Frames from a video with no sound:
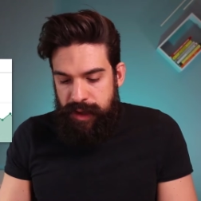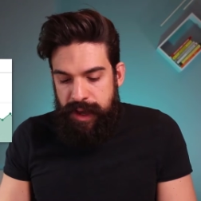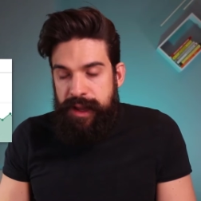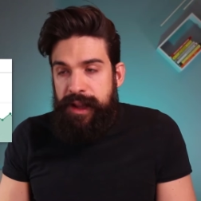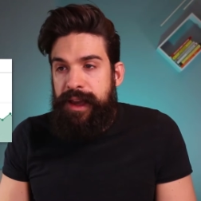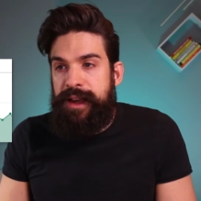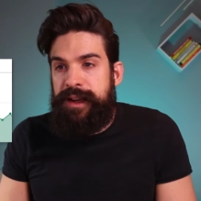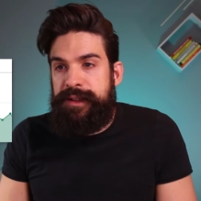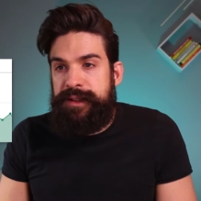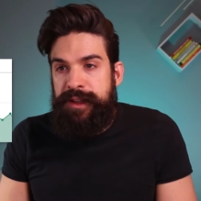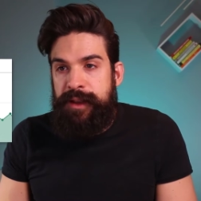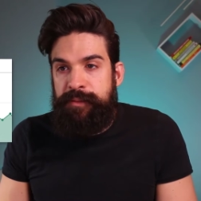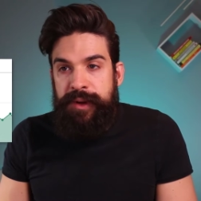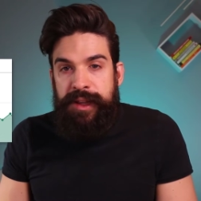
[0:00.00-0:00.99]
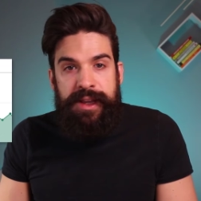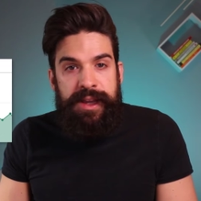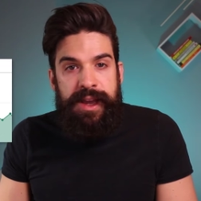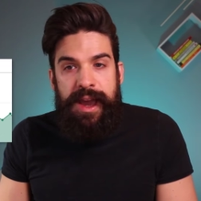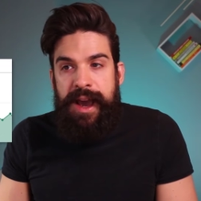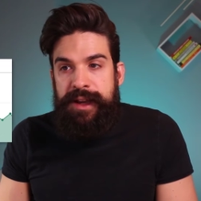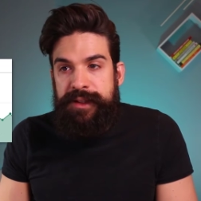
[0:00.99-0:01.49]
and I can
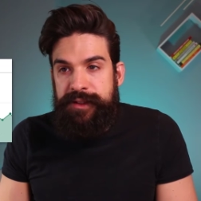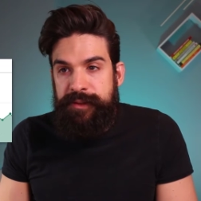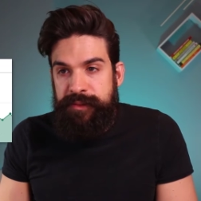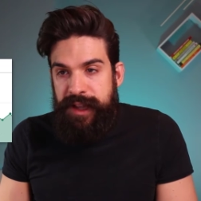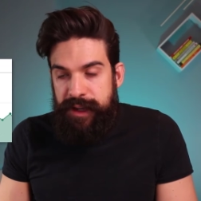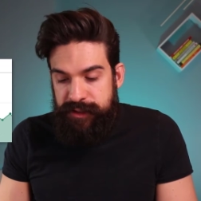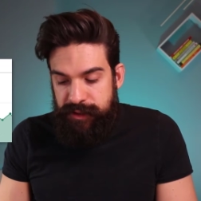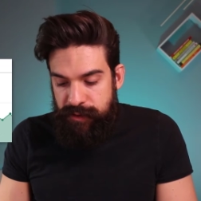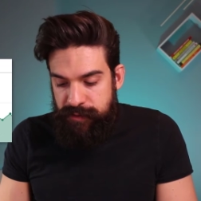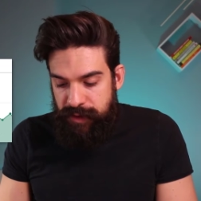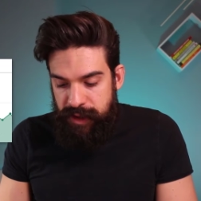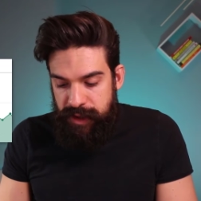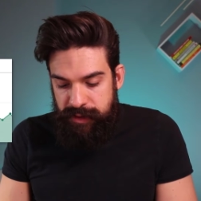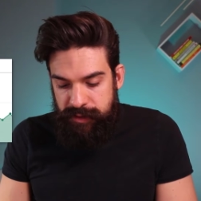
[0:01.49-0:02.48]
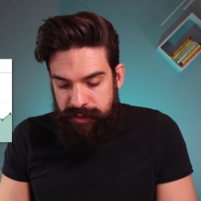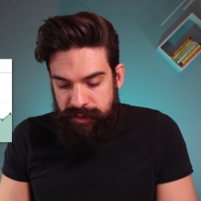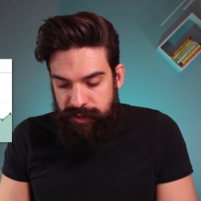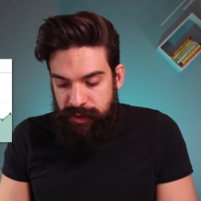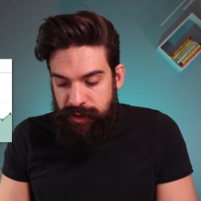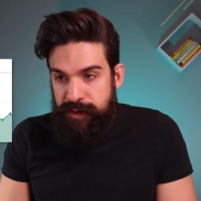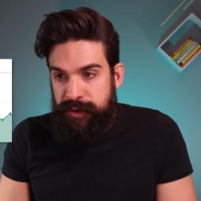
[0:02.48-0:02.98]
simply add some text over here.
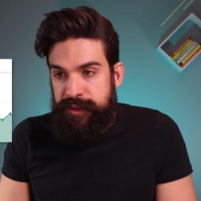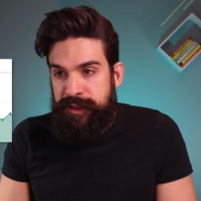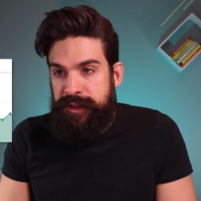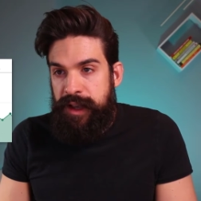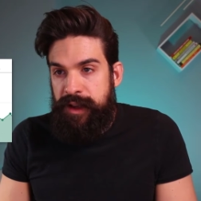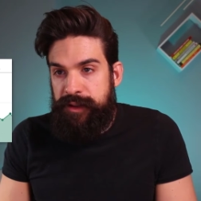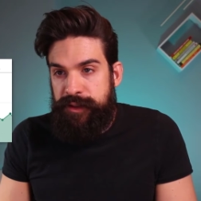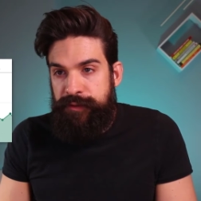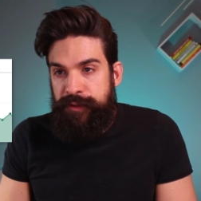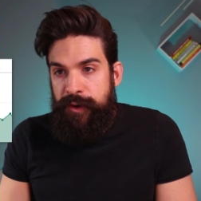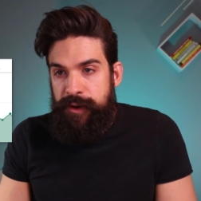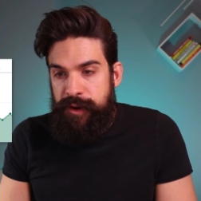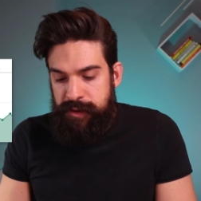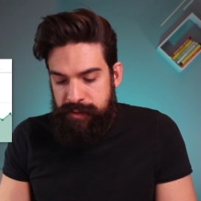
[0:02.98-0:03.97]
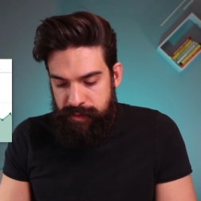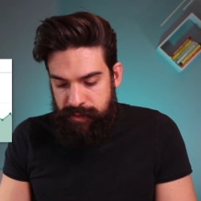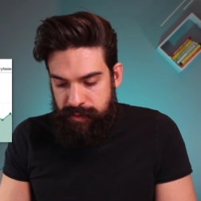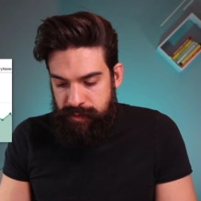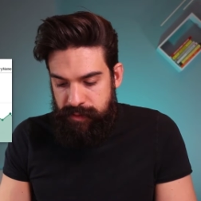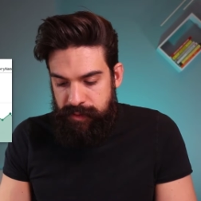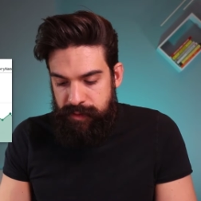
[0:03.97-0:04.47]
So sales for
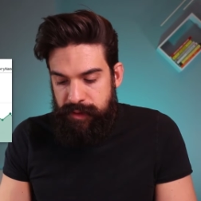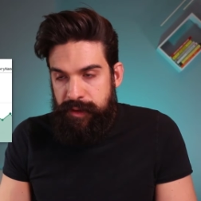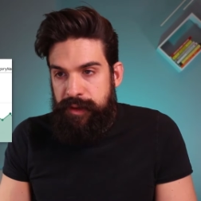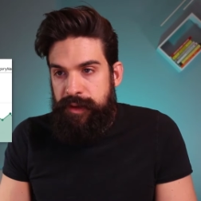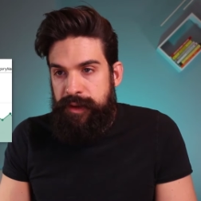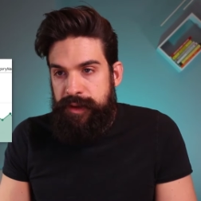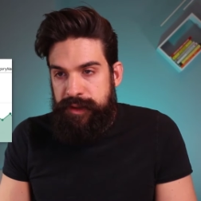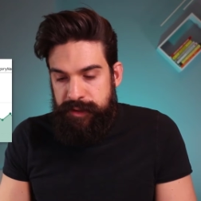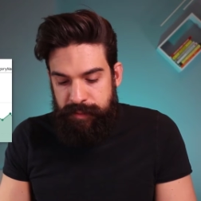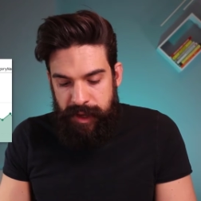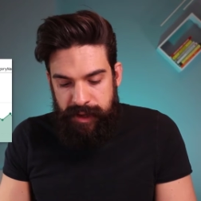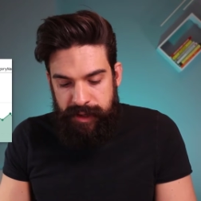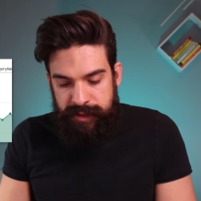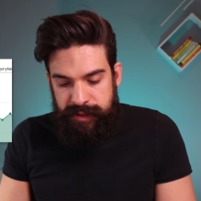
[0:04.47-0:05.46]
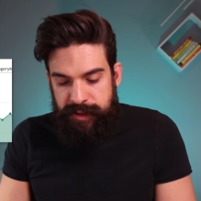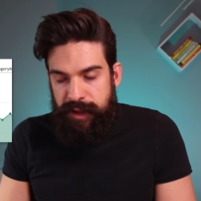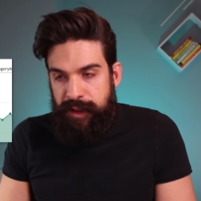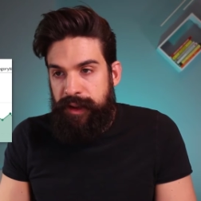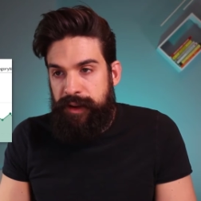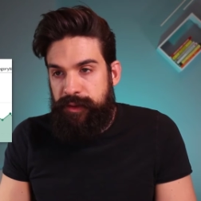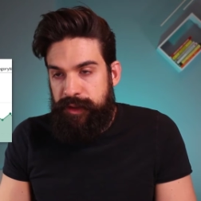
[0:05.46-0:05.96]
space
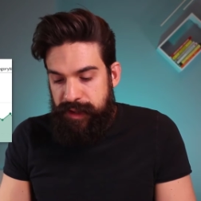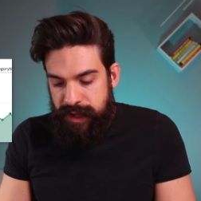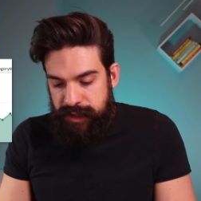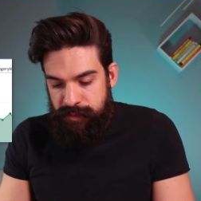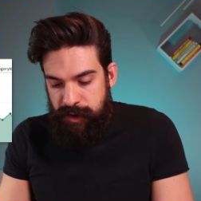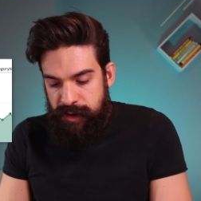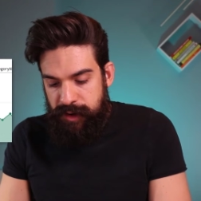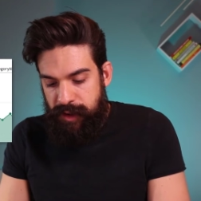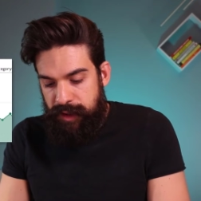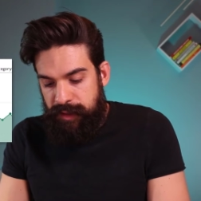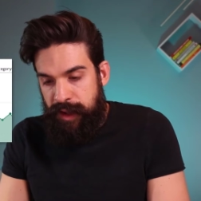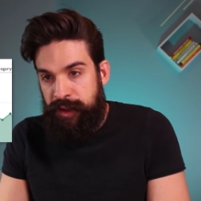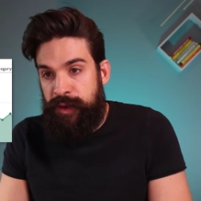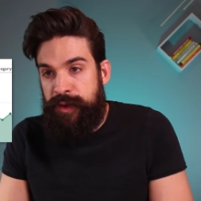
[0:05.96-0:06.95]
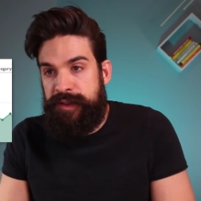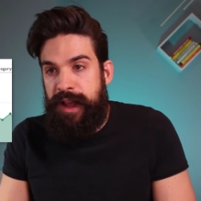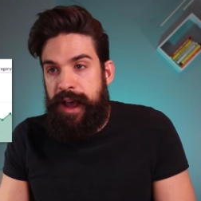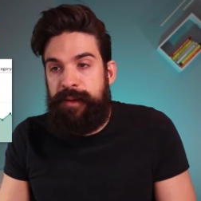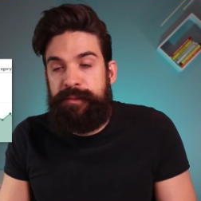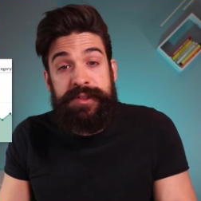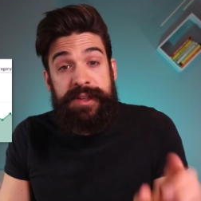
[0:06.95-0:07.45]
and then quotation mark, and then use
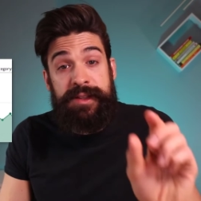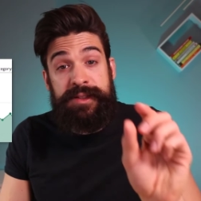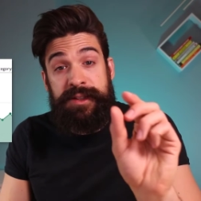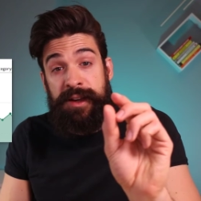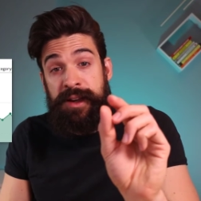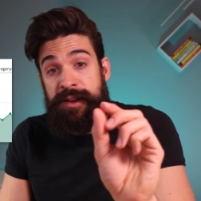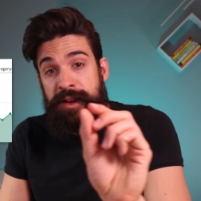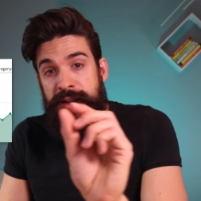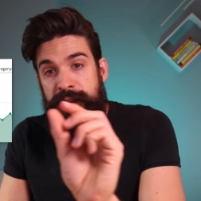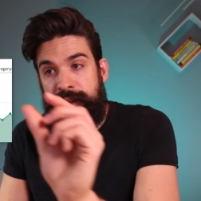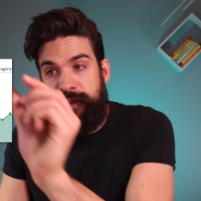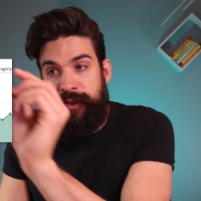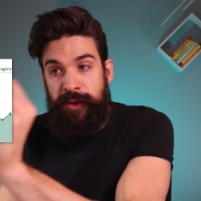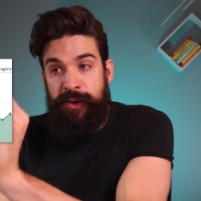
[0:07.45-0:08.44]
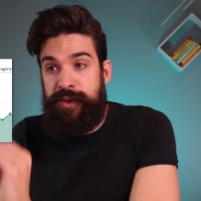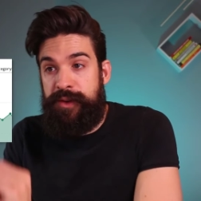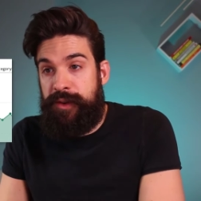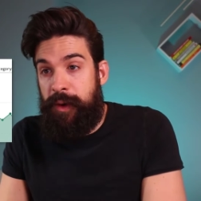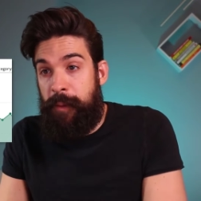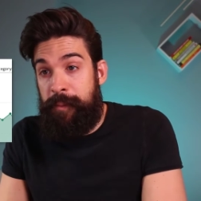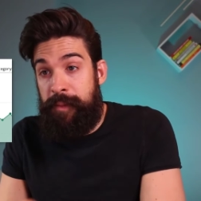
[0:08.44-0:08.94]
the ampersand sign
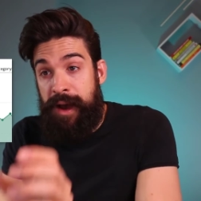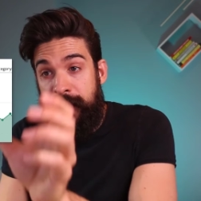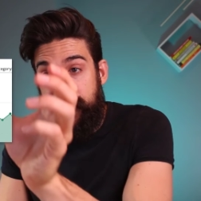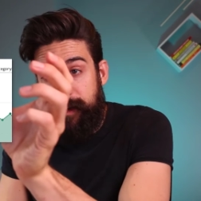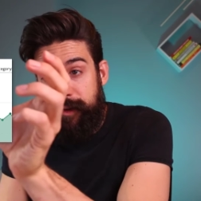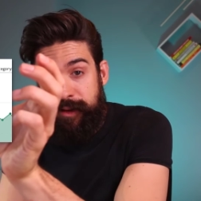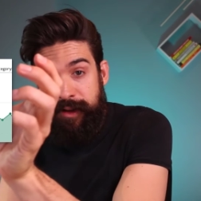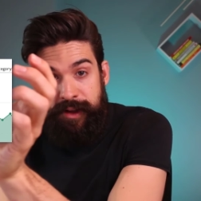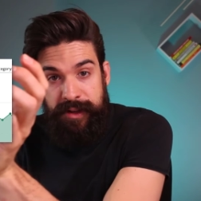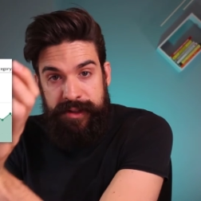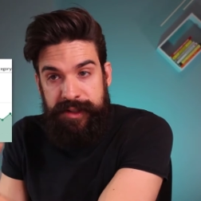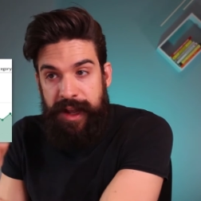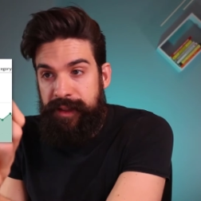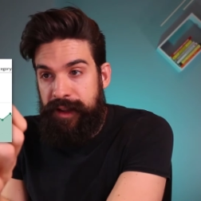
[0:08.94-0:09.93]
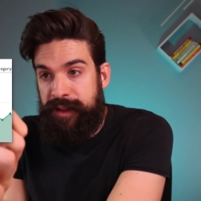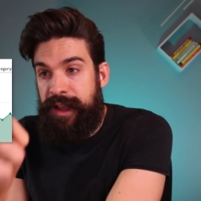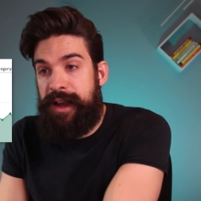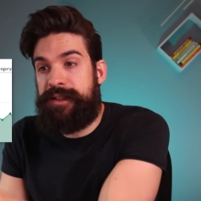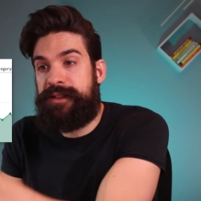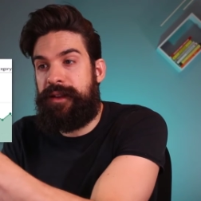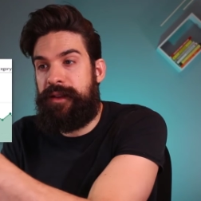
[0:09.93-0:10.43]
to combine the static
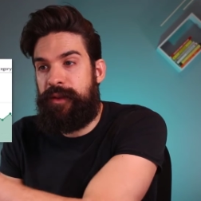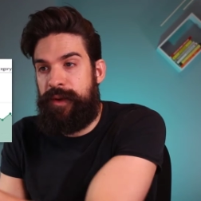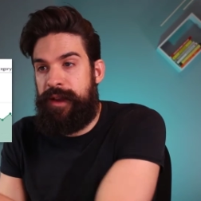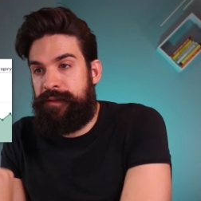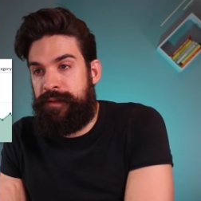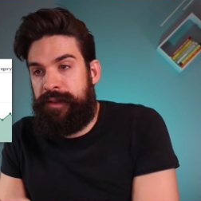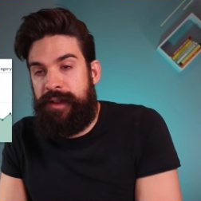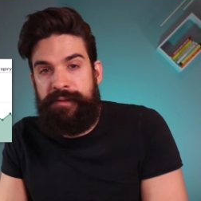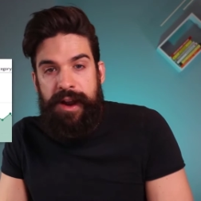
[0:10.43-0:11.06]
text with the